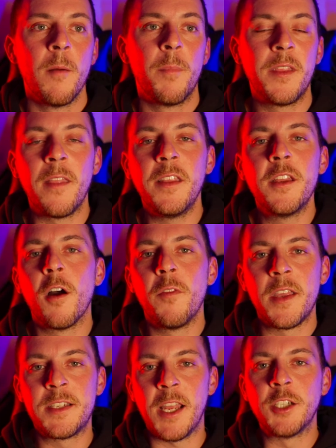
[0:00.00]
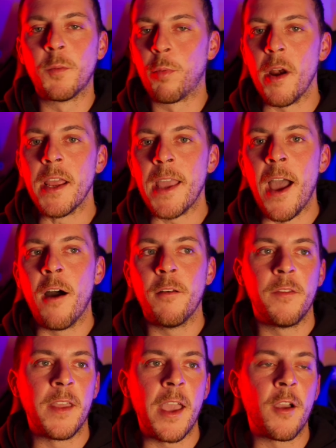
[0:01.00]
But then, they stage a
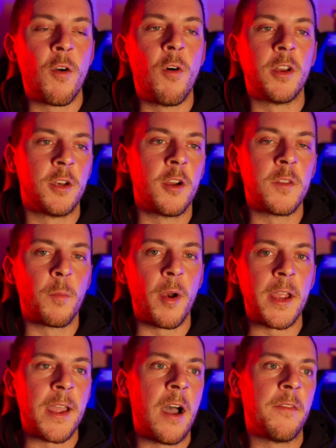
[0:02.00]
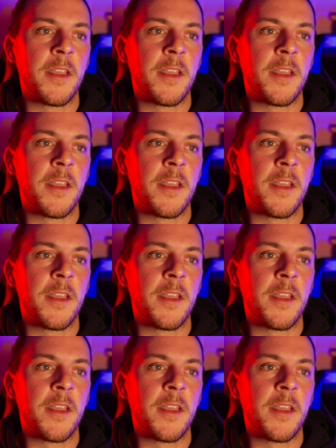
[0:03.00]
breakout, they get caught during the breakout, they